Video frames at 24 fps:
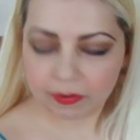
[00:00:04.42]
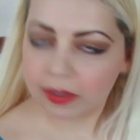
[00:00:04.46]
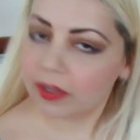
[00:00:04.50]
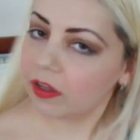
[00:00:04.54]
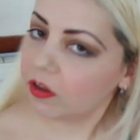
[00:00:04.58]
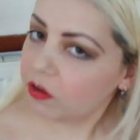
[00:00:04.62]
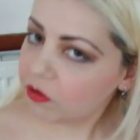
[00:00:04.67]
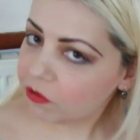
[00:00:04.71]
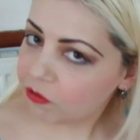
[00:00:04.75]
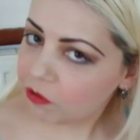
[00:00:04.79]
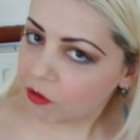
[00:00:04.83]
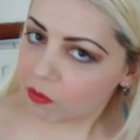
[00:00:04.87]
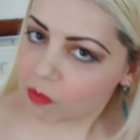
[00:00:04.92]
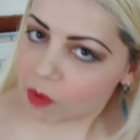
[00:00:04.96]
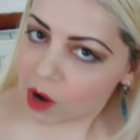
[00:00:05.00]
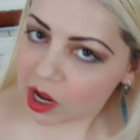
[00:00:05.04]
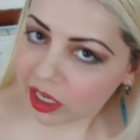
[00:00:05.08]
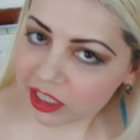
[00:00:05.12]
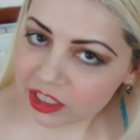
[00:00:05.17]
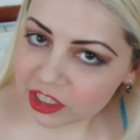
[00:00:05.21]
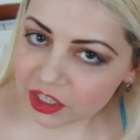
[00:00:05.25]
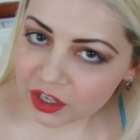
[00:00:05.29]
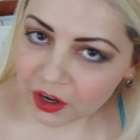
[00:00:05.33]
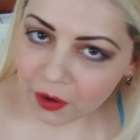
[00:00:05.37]
thank you for
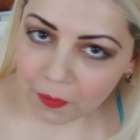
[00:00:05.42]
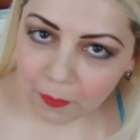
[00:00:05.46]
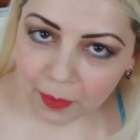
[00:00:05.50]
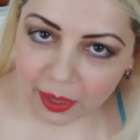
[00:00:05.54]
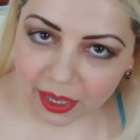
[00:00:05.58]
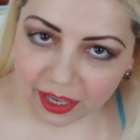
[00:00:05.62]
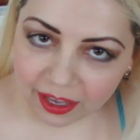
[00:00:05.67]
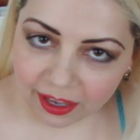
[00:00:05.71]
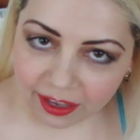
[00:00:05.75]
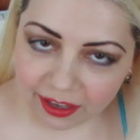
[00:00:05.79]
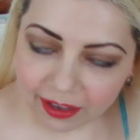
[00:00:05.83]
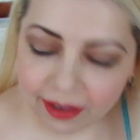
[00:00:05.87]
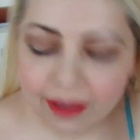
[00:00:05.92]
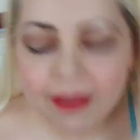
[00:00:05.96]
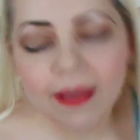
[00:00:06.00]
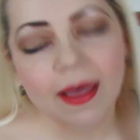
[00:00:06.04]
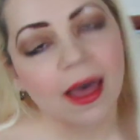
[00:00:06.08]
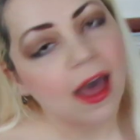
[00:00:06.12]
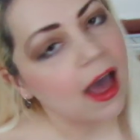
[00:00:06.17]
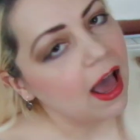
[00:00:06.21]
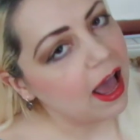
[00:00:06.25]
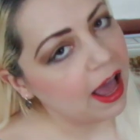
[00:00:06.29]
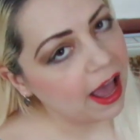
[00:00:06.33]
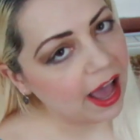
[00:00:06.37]
watching me.
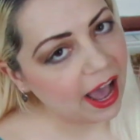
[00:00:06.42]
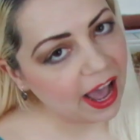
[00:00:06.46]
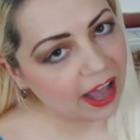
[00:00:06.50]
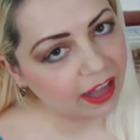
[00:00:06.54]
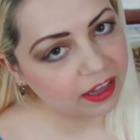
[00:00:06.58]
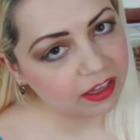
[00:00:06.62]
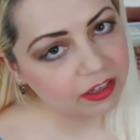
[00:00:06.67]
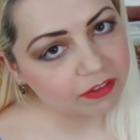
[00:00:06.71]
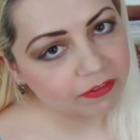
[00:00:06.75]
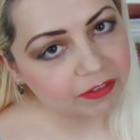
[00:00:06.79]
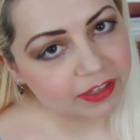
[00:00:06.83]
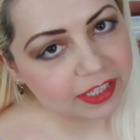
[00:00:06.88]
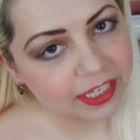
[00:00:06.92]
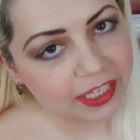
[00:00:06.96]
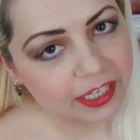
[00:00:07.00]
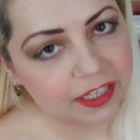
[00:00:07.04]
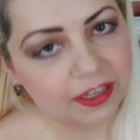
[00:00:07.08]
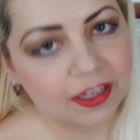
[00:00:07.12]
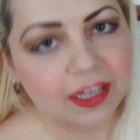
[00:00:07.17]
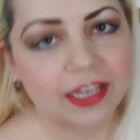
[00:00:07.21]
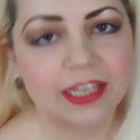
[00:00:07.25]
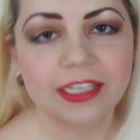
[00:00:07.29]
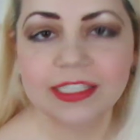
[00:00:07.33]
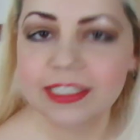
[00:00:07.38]
Anna
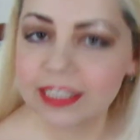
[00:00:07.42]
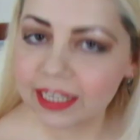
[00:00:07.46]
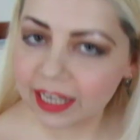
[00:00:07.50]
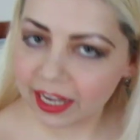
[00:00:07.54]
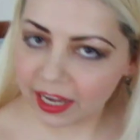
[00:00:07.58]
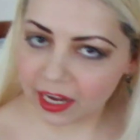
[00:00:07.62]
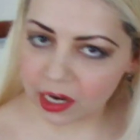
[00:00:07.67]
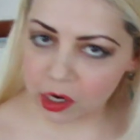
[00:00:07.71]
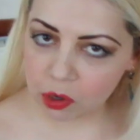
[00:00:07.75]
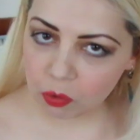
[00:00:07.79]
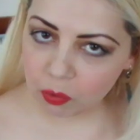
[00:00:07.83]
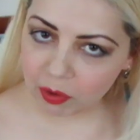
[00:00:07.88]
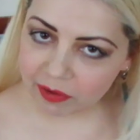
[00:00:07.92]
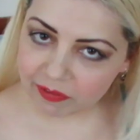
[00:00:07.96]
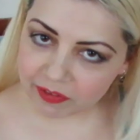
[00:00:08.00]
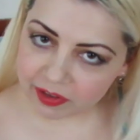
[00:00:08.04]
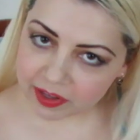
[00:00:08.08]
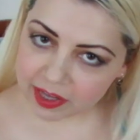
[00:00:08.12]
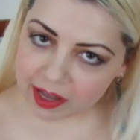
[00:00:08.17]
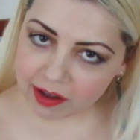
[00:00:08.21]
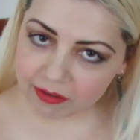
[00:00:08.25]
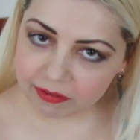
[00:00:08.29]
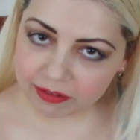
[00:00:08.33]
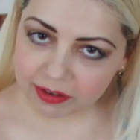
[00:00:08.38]
Vanilla is here with
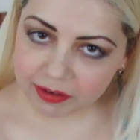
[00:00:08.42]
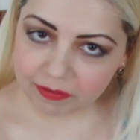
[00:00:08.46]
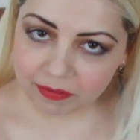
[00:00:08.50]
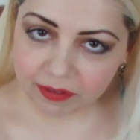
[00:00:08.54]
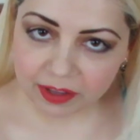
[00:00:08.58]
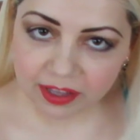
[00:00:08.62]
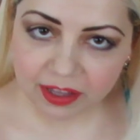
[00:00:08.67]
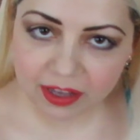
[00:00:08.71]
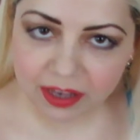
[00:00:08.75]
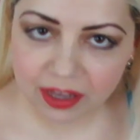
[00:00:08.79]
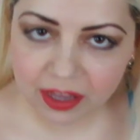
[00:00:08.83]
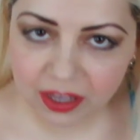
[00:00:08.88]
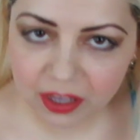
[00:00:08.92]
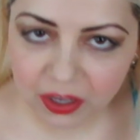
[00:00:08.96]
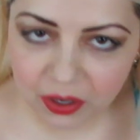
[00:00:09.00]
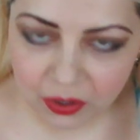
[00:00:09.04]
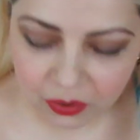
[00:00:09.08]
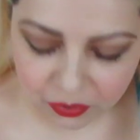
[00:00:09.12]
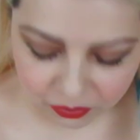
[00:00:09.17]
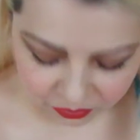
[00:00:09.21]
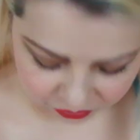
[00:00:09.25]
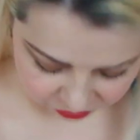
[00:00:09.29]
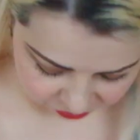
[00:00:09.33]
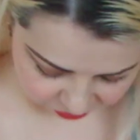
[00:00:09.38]
another
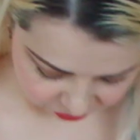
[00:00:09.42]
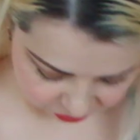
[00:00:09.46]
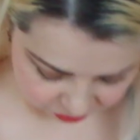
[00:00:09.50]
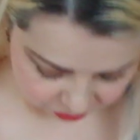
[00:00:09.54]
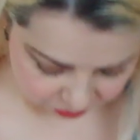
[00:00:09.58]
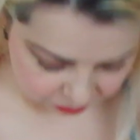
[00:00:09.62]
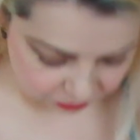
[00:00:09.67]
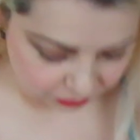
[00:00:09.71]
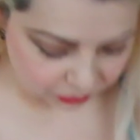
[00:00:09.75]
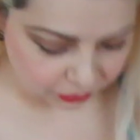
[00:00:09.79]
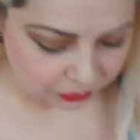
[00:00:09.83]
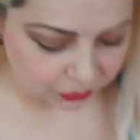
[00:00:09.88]
video for you.